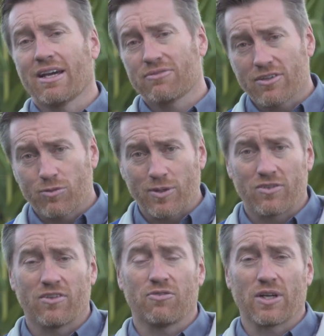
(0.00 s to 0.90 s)
you have to
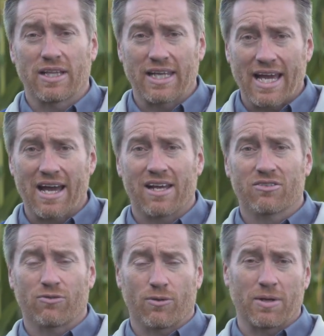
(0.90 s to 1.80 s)
specifically
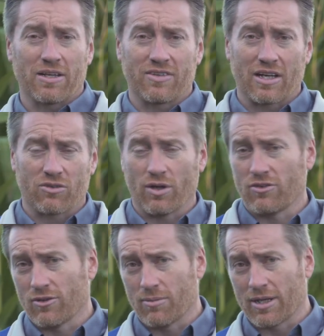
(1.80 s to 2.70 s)
ask for base
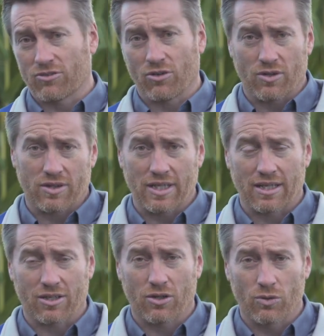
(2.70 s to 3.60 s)
saturation to make sure that they
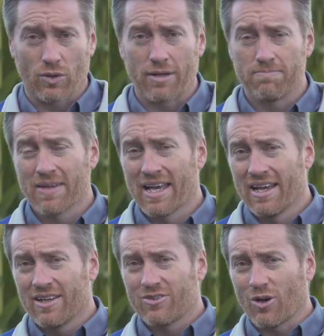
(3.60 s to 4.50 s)
include it.
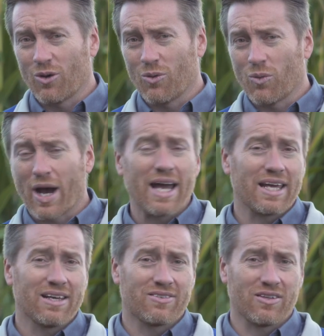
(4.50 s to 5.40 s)
So why
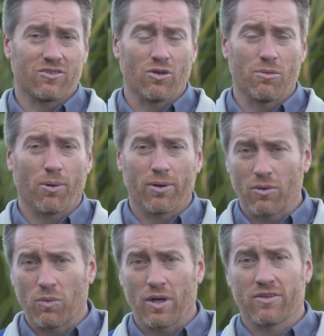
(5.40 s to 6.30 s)
is this so
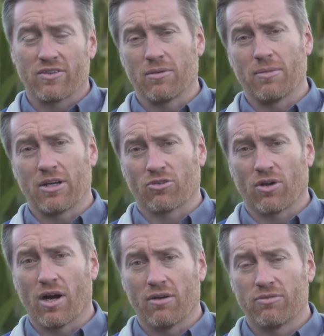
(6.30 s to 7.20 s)
important and what is it a
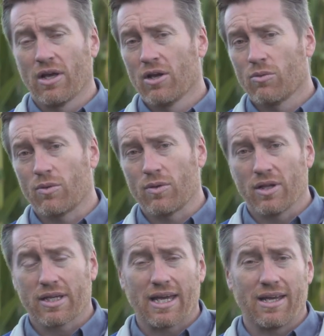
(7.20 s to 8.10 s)
measure of? When we
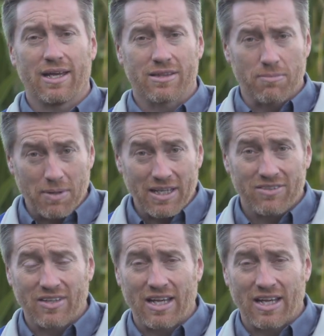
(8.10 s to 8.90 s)
look at, at the base